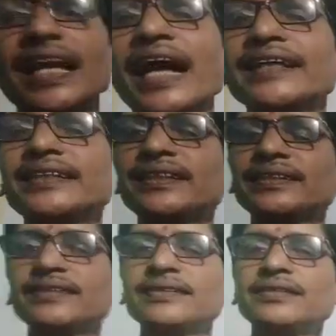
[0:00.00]
night.
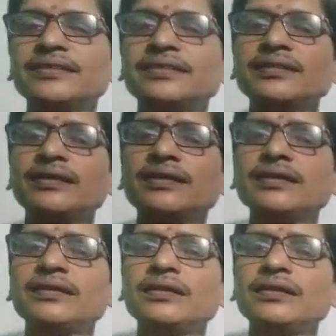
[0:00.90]

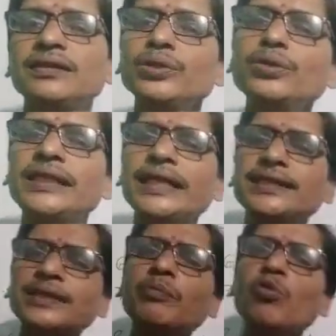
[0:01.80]
You
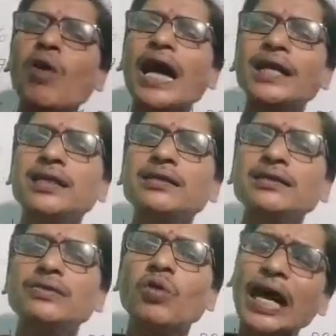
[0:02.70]
did some
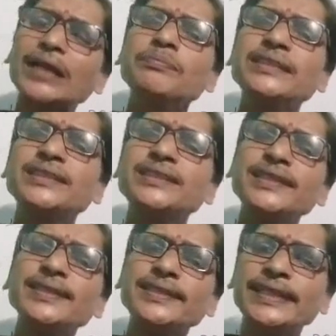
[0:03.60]
work. What means it
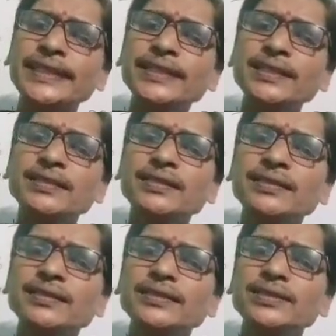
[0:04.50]
is
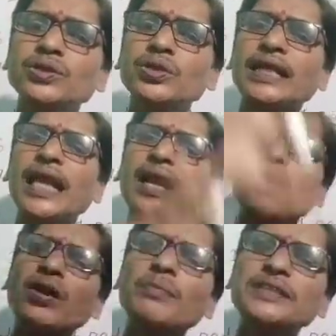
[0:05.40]
thing? So there are a
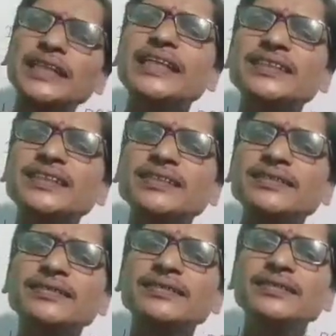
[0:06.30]
lot of things.
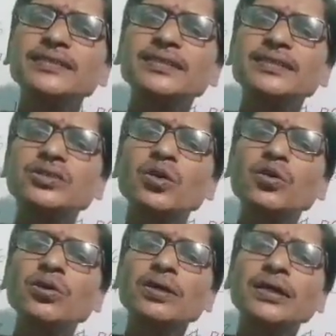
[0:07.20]

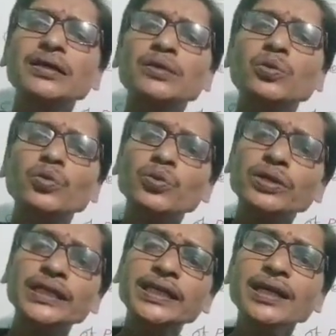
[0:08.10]
So
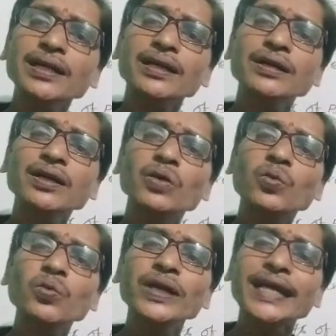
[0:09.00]
here
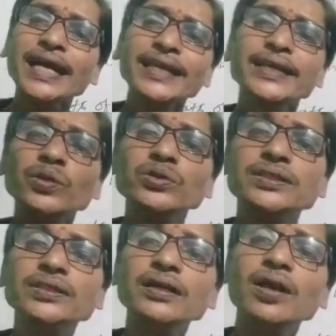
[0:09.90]
we can
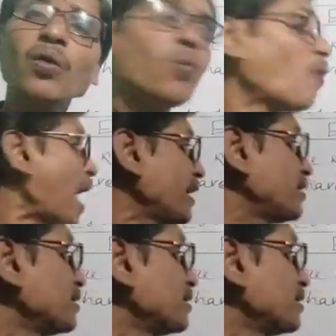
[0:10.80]
use what